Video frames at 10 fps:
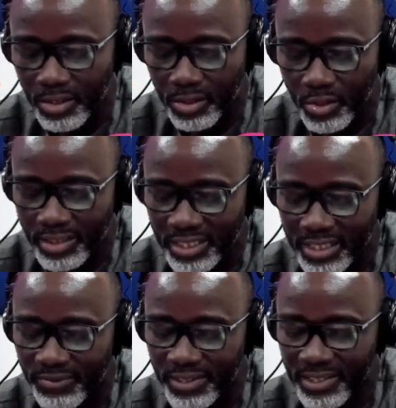
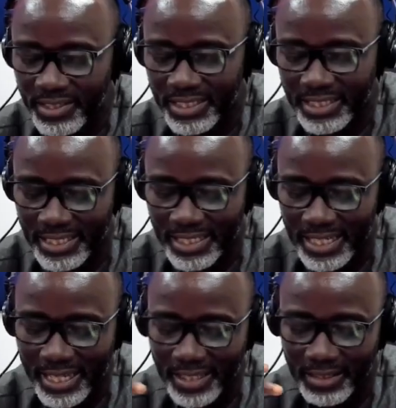cognitivist in
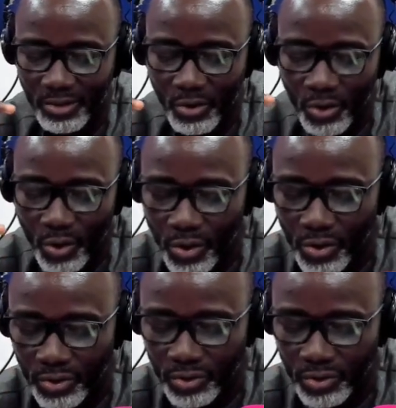nature or